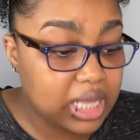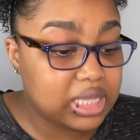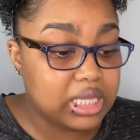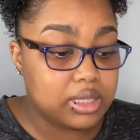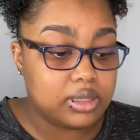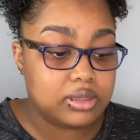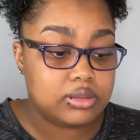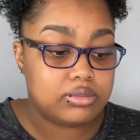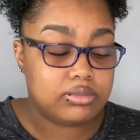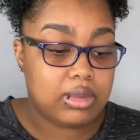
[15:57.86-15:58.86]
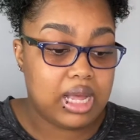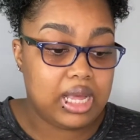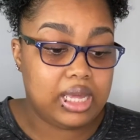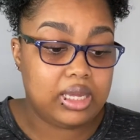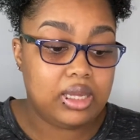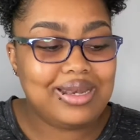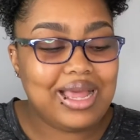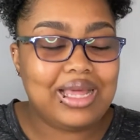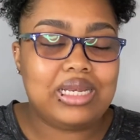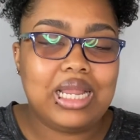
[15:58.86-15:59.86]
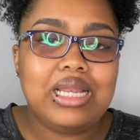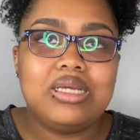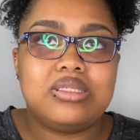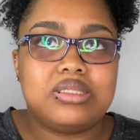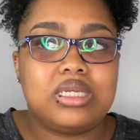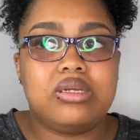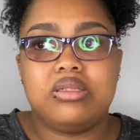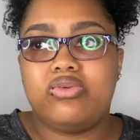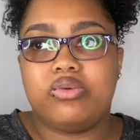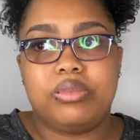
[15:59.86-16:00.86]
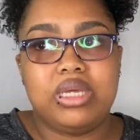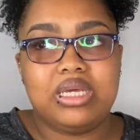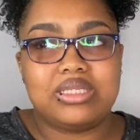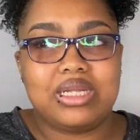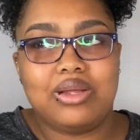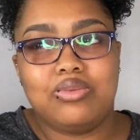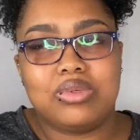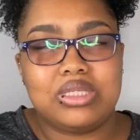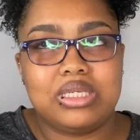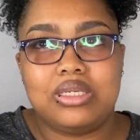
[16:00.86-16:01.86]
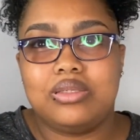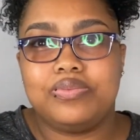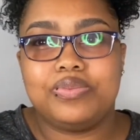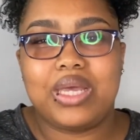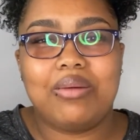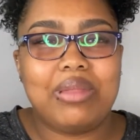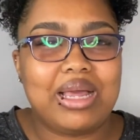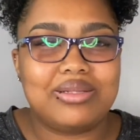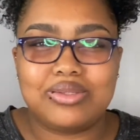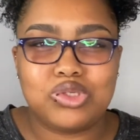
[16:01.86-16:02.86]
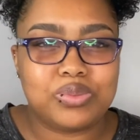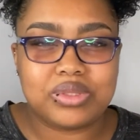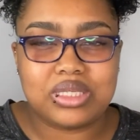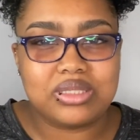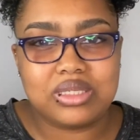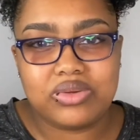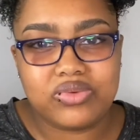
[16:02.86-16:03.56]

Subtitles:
think not necessarily for me, because I'm not super sensitive